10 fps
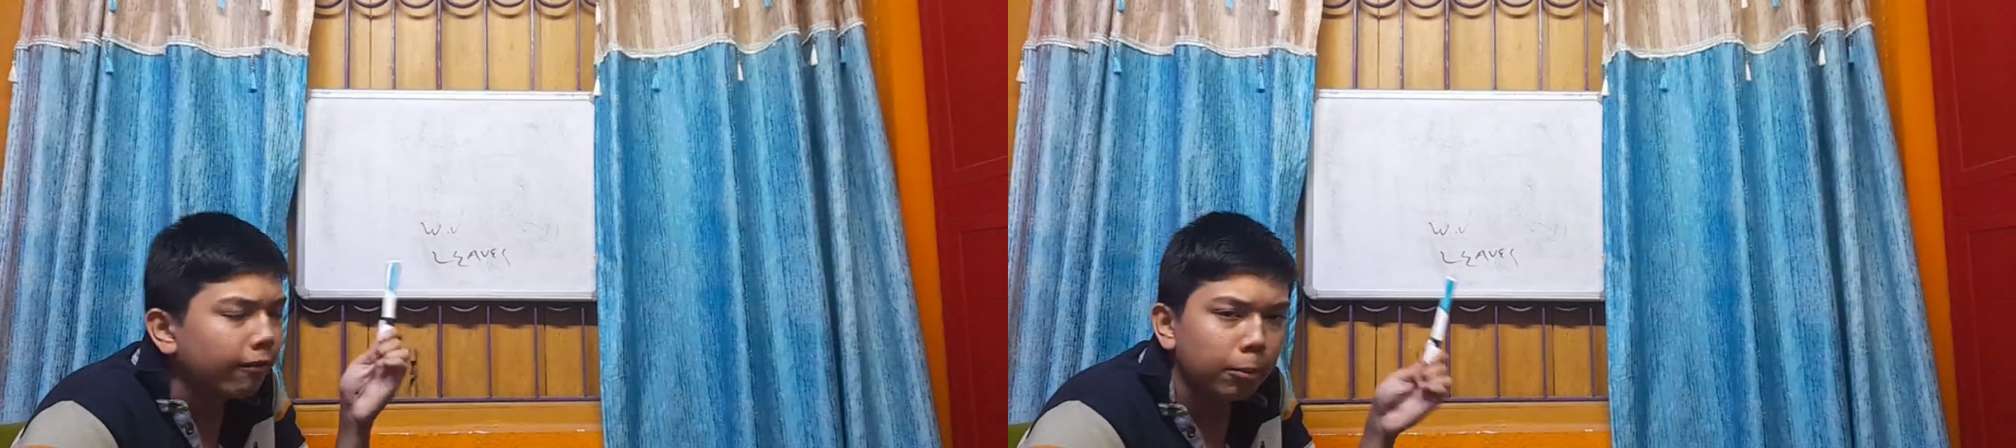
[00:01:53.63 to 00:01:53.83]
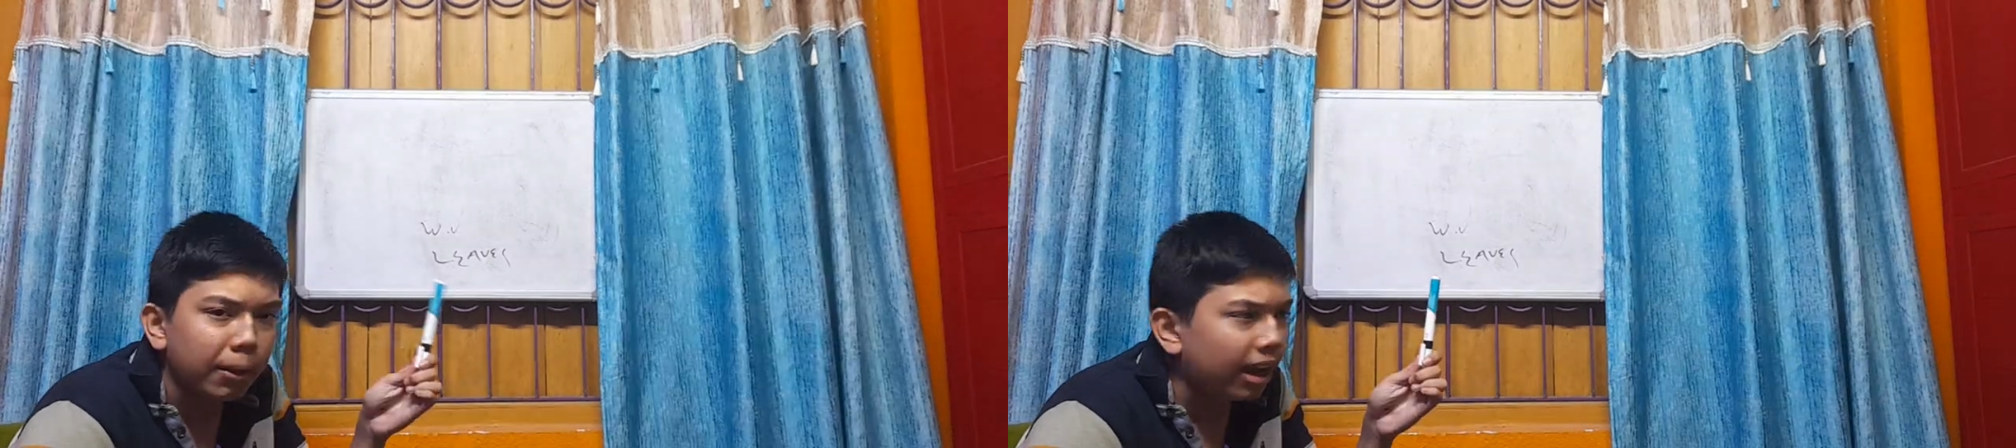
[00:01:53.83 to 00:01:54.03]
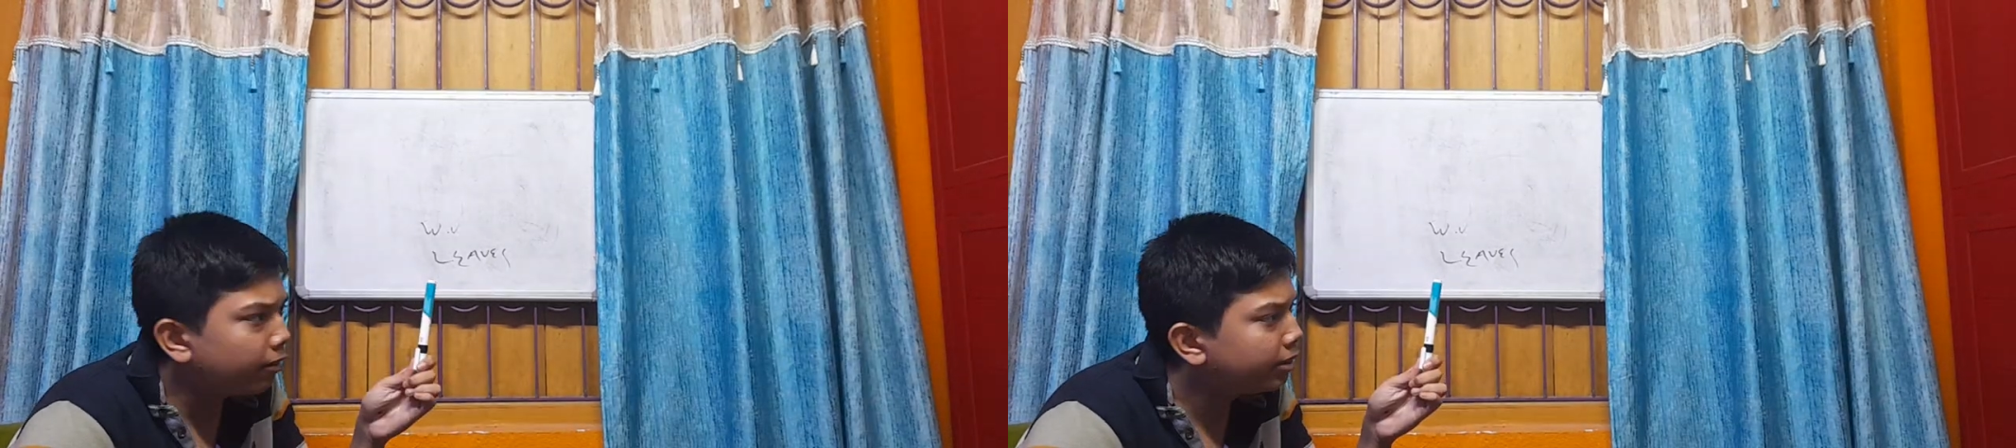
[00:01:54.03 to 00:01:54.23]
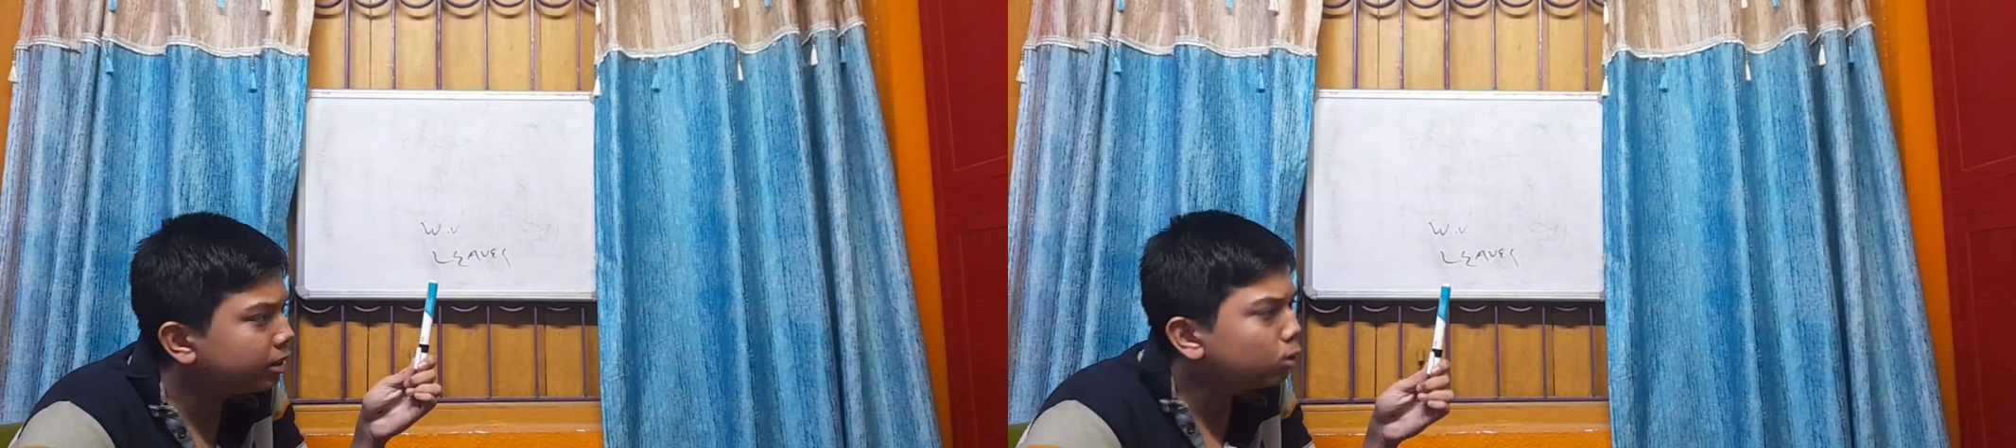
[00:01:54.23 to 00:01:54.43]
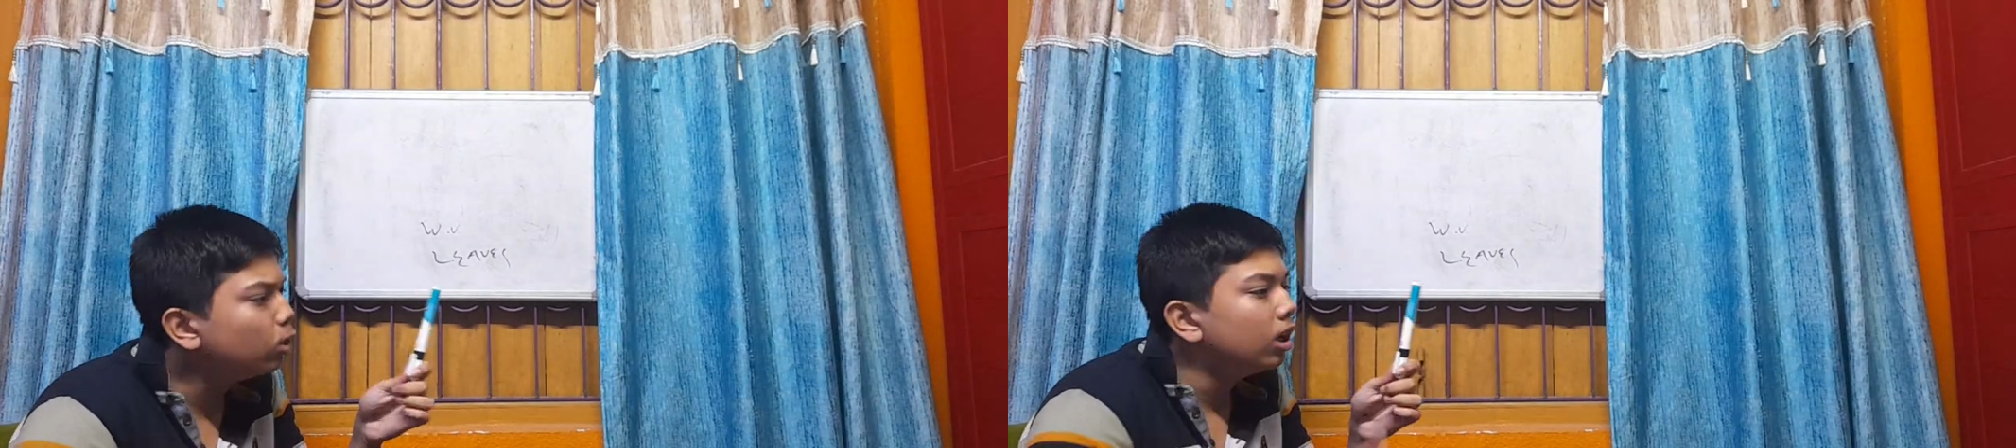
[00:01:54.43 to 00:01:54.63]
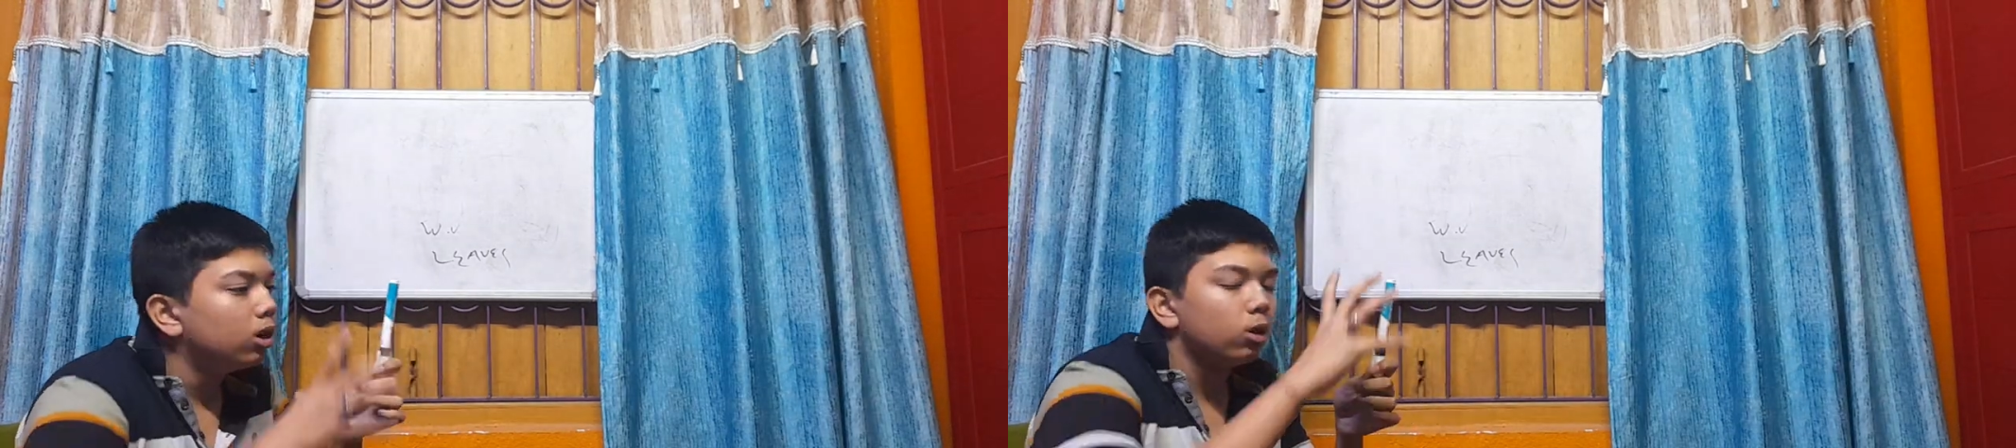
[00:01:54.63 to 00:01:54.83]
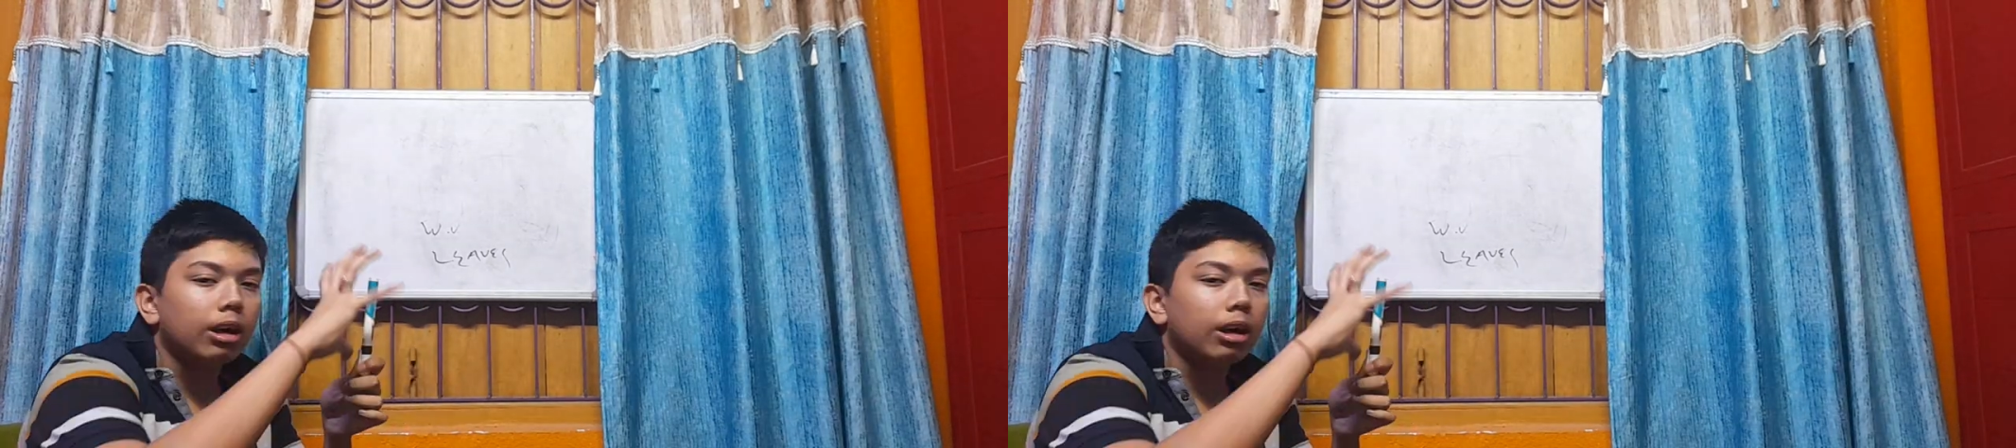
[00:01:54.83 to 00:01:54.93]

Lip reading: plant with you, you